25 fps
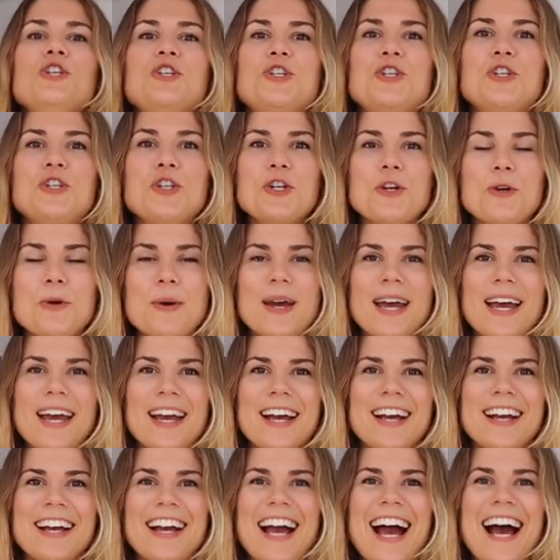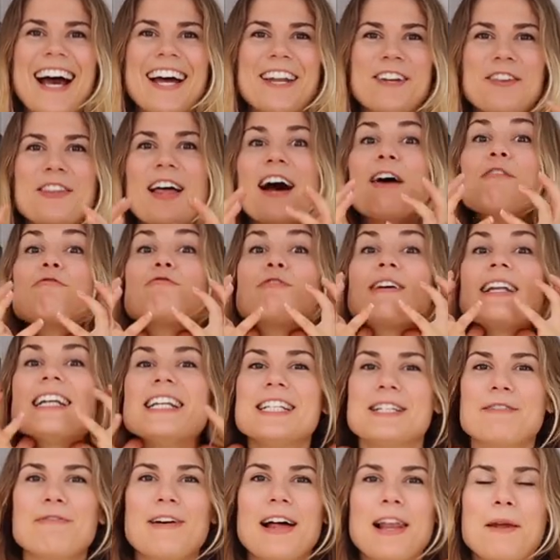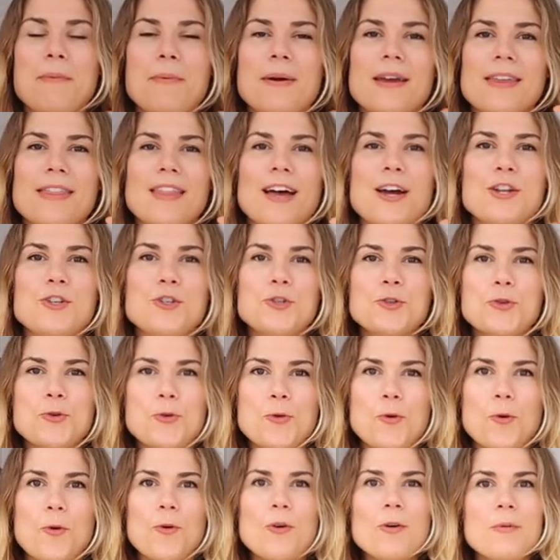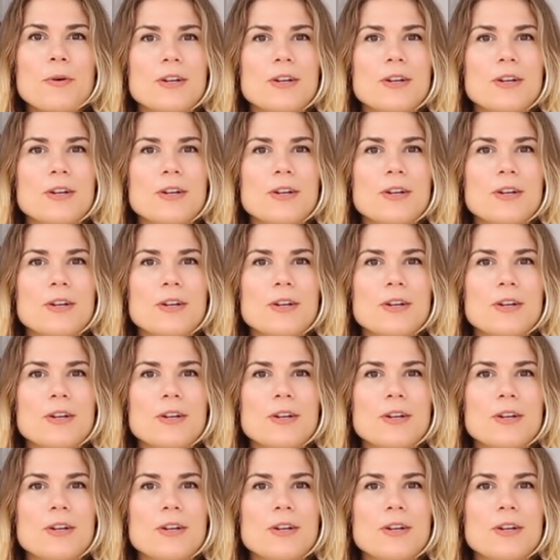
chewing and that really developing their jaw,